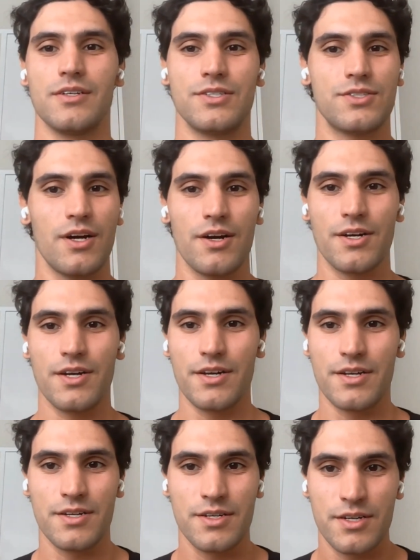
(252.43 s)

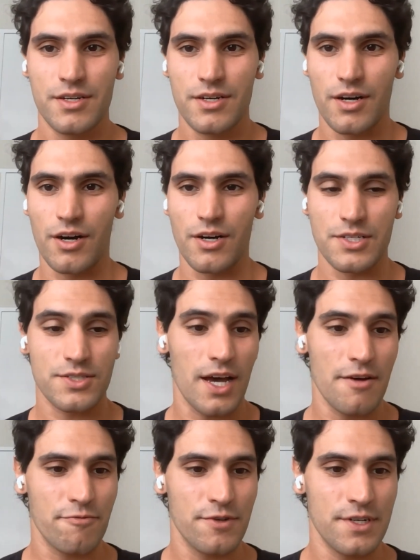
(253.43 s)
started uh,
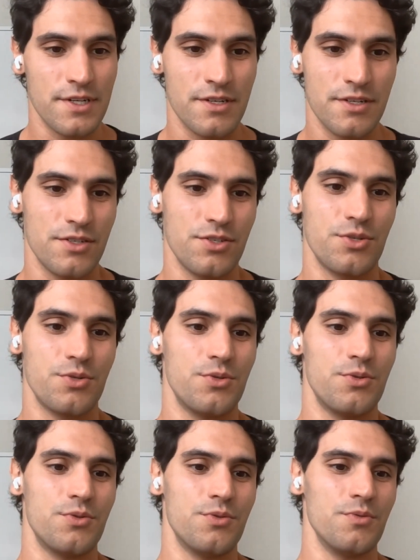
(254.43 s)
Cyfrin.
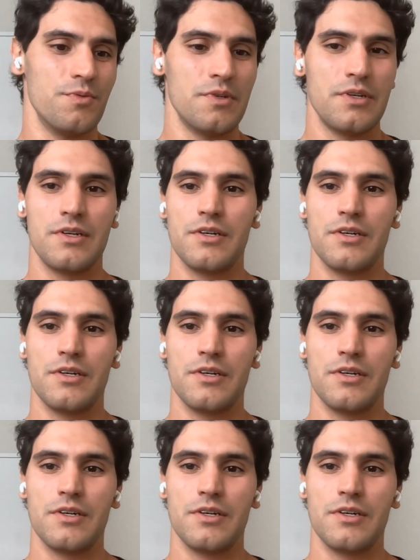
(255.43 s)
You